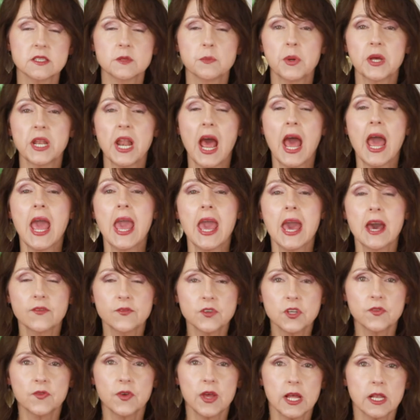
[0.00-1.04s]
but I have
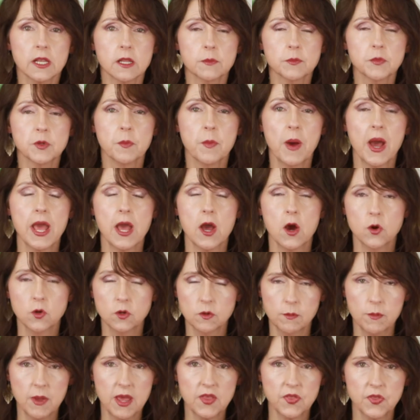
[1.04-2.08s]
developed my
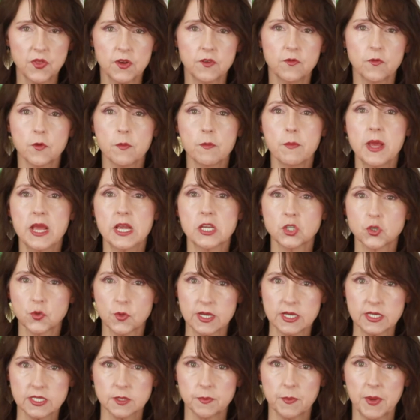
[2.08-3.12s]
own method for
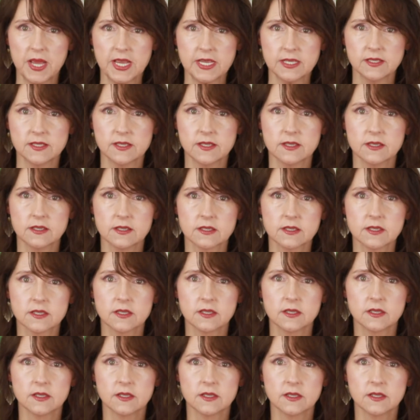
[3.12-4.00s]
measuring spaces.